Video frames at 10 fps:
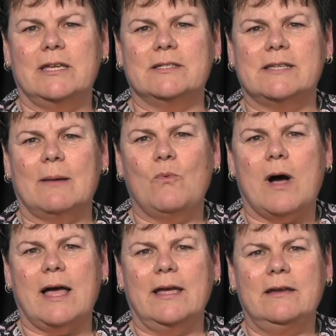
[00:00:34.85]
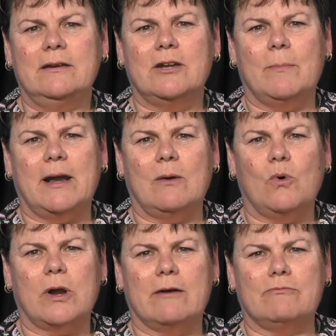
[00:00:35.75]
in some way, no matter
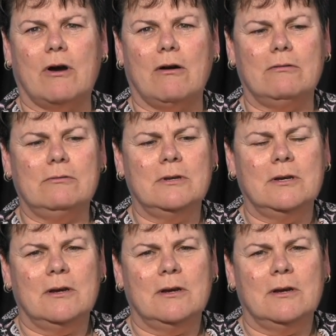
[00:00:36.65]
what our role